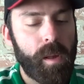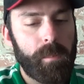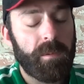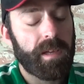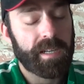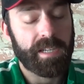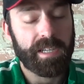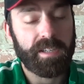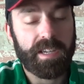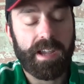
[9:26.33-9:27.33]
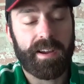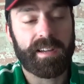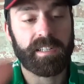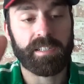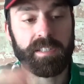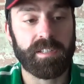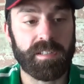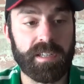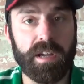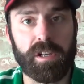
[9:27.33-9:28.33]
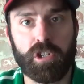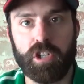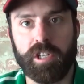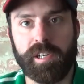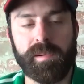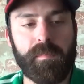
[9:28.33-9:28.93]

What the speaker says: Well, I can tell you the Airhead is clearly all sugar.